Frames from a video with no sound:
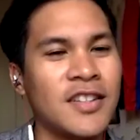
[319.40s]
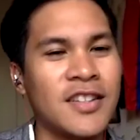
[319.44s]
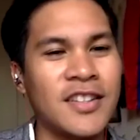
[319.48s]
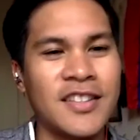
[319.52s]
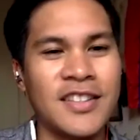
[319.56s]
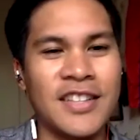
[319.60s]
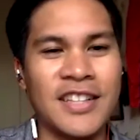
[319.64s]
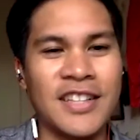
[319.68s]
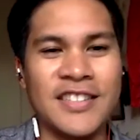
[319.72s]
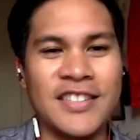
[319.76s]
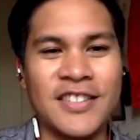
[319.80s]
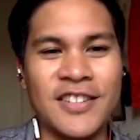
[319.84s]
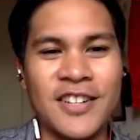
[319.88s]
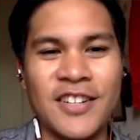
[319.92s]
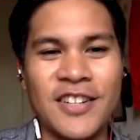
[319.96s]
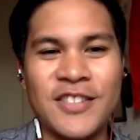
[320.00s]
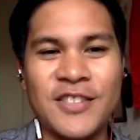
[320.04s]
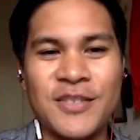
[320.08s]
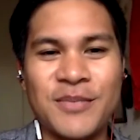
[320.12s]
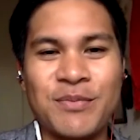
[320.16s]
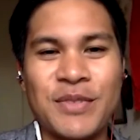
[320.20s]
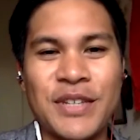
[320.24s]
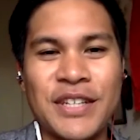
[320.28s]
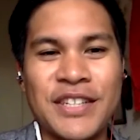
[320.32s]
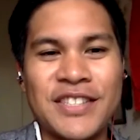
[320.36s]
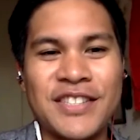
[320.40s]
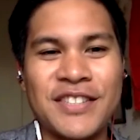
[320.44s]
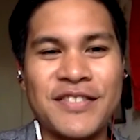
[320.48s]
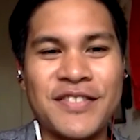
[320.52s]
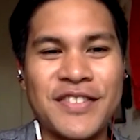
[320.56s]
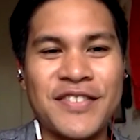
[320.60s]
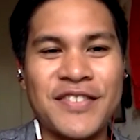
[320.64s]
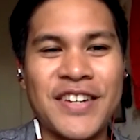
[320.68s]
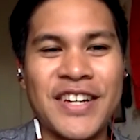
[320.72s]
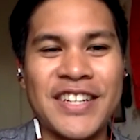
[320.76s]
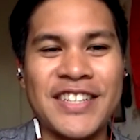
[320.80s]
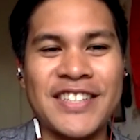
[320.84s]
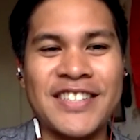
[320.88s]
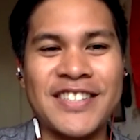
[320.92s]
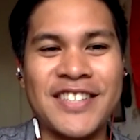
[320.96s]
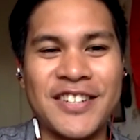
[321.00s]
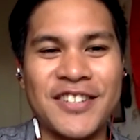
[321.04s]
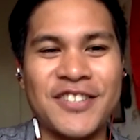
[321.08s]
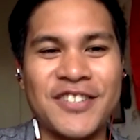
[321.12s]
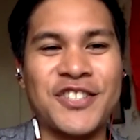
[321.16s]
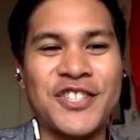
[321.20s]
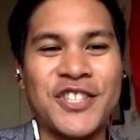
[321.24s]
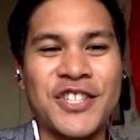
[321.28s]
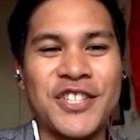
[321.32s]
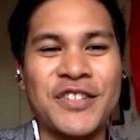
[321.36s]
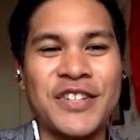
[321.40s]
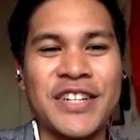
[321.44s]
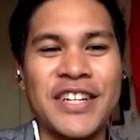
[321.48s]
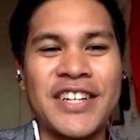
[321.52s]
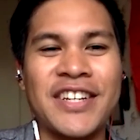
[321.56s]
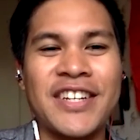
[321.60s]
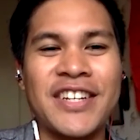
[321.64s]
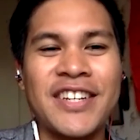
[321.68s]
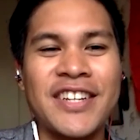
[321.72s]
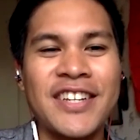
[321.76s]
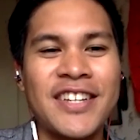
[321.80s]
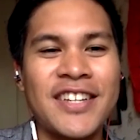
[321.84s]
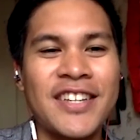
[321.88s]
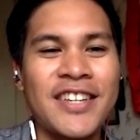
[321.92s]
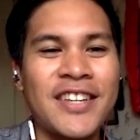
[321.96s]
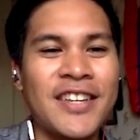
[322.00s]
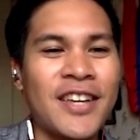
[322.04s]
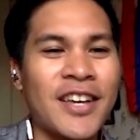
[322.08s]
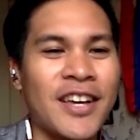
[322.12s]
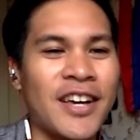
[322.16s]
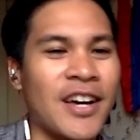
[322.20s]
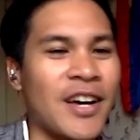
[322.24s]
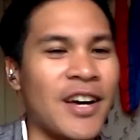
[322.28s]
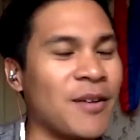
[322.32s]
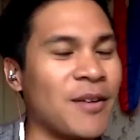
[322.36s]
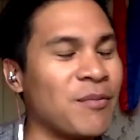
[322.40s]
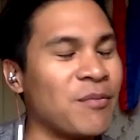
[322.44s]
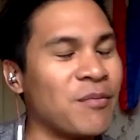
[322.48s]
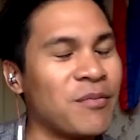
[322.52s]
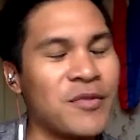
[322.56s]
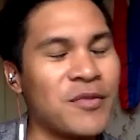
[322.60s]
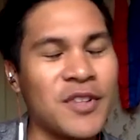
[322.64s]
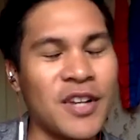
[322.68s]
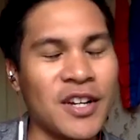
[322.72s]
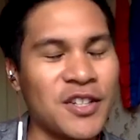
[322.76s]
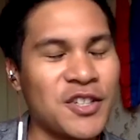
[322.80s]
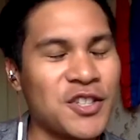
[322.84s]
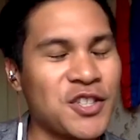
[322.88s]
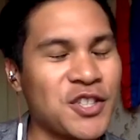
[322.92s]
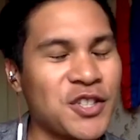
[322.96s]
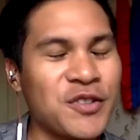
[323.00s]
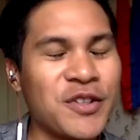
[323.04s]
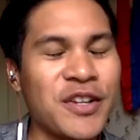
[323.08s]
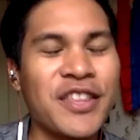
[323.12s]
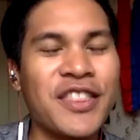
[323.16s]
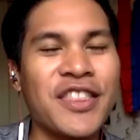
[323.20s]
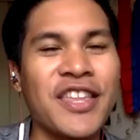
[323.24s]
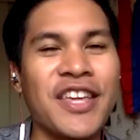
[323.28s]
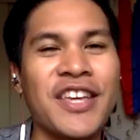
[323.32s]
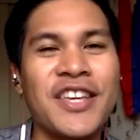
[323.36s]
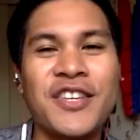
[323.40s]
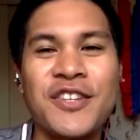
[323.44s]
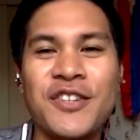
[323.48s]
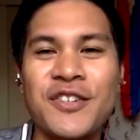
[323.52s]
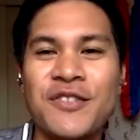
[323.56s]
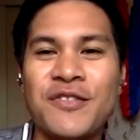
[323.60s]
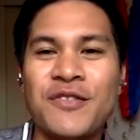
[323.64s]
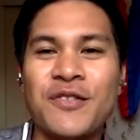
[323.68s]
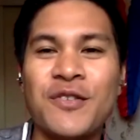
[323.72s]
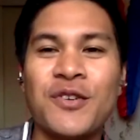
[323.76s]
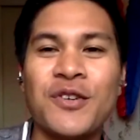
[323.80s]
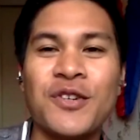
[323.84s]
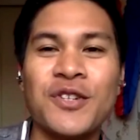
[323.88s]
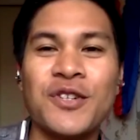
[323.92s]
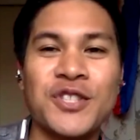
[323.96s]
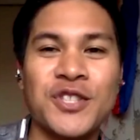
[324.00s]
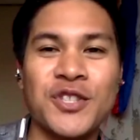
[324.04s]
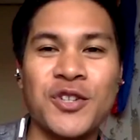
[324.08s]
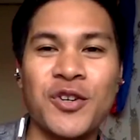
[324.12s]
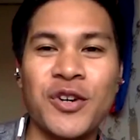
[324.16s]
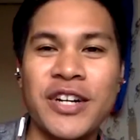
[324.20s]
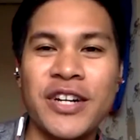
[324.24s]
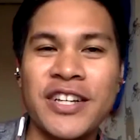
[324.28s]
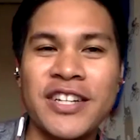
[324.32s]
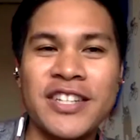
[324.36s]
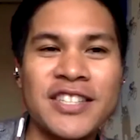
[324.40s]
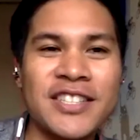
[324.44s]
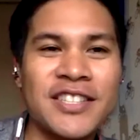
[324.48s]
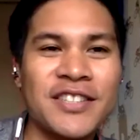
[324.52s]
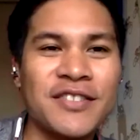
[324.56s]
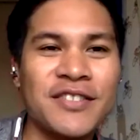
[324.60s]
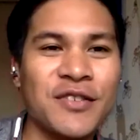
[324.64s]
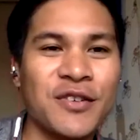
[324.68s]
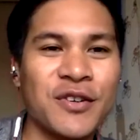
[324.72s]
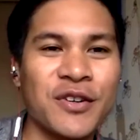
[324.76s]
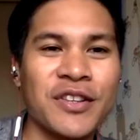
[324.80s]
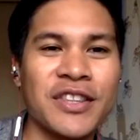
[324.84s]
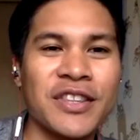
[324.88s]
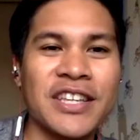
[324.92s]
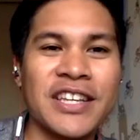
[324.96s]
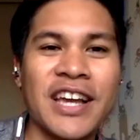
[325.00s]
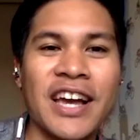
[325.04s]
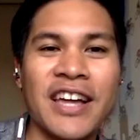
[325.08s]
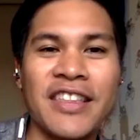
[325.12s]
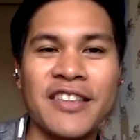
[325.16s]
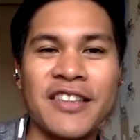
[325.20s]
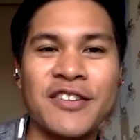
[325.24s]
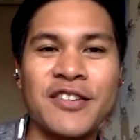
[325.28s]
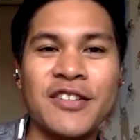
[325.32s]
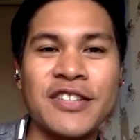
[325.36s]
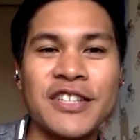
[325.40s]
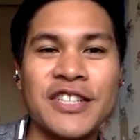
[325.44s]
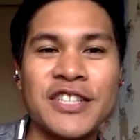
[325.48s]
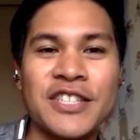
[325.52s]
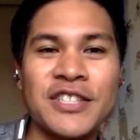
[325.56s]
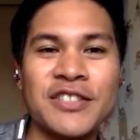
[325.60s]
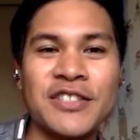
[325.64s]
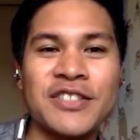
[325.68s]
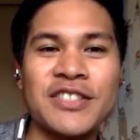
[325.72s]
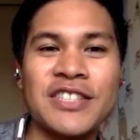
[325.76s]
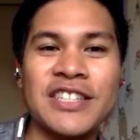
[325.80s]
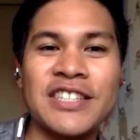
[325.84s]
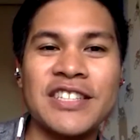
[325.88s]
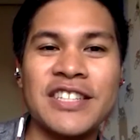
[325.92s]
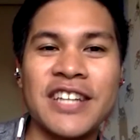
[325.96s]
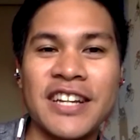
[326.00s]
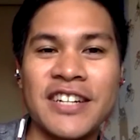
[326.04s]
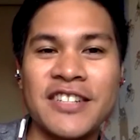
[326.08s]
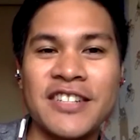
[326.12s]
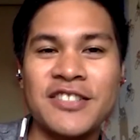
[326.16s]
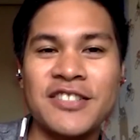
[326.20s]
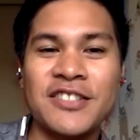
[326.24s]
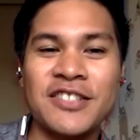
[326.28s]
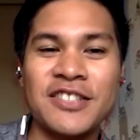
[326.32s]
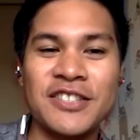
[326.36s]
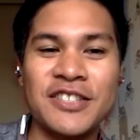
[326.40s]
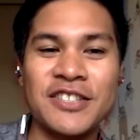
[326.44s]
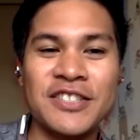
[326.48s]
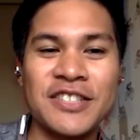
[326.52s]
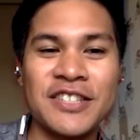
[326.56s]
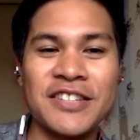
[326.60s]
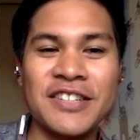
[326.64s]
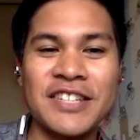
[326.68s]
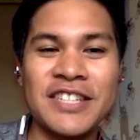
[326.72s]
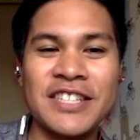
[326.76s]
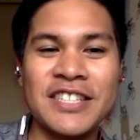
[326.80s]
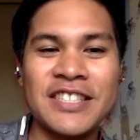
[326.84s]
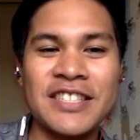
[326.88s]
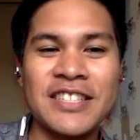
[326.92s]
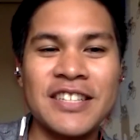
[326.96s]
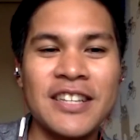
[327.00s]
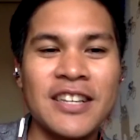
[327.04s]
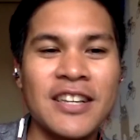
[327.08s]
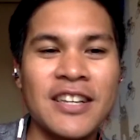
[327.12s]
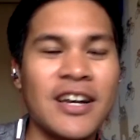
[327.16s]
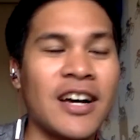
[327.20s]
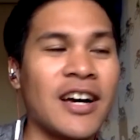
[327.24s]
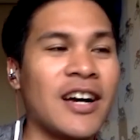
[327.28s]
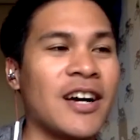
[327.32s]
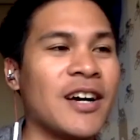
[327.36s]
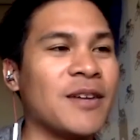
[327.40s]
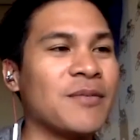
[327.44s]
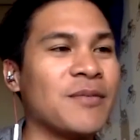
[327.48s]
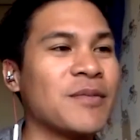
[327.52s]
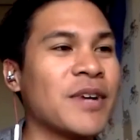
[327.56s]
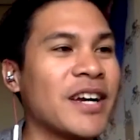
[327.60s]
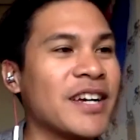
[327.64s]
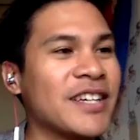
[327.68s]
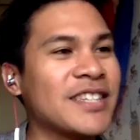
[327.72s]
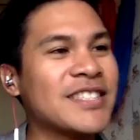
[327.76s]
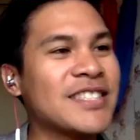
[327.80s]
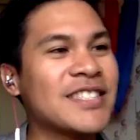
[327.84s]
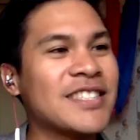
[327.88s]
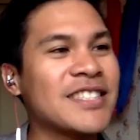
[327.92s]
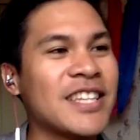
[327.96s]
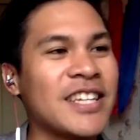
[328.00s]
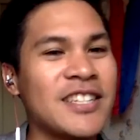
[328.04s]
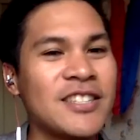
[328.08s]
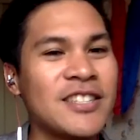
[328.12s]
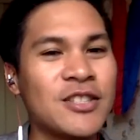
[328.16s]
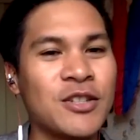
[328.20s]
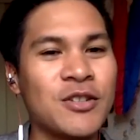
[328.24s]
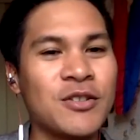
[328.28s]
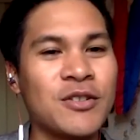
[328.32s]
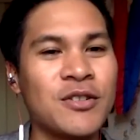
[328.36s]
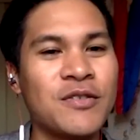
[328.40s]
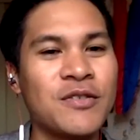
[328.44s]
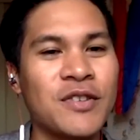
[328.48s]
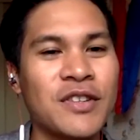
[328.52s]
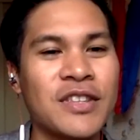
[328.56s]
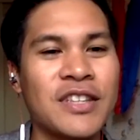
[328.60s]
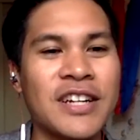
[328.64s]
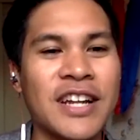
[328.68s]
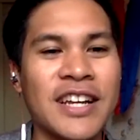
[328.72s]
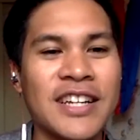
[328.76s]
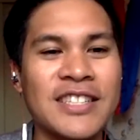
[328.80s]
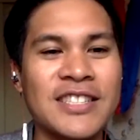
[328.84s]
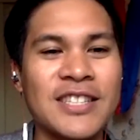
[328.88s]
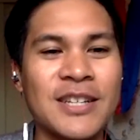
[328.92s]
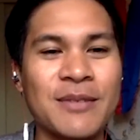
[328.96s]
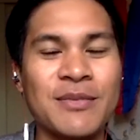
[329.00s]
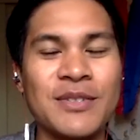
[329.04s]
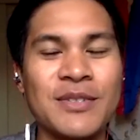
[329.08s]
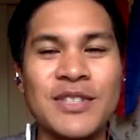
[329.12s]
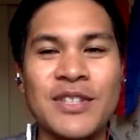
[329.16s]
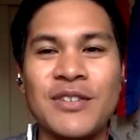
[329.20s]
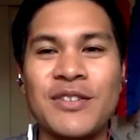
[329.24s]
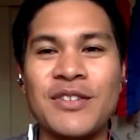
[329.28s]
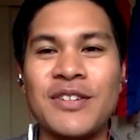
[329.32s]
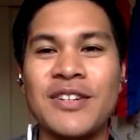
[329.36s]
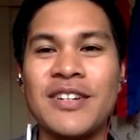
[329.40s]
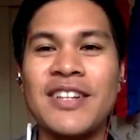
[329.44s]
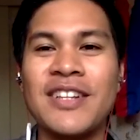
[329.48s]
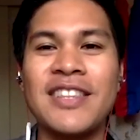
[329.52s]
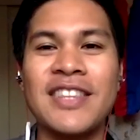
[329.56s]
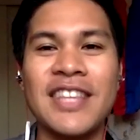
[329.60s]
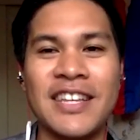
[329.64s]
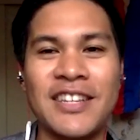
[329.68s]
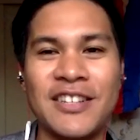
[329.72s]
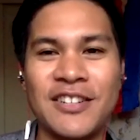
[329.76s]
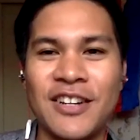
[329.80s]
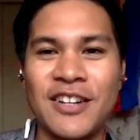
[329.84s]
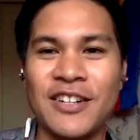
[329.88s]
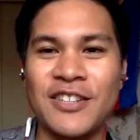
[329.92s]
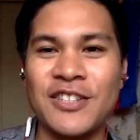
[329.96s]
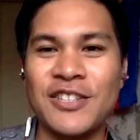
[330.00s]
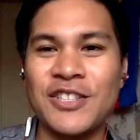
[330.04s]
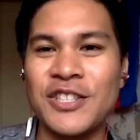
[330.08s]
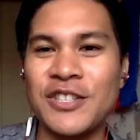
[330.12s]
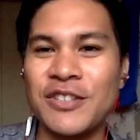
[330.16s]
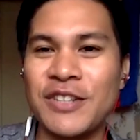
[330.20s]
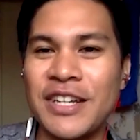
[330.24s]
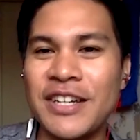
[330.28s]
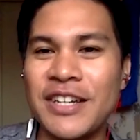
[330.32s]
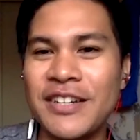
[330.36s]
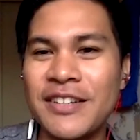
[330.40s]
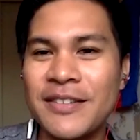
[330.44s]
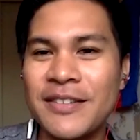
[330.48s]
That's an awesome piece of advice, Dr. Chui. Dr. Chui, thank you for joining us for the Ethical Issues in Dentistry series. Guys, stay tuned for the next episode. Thank you, Dr. Chui.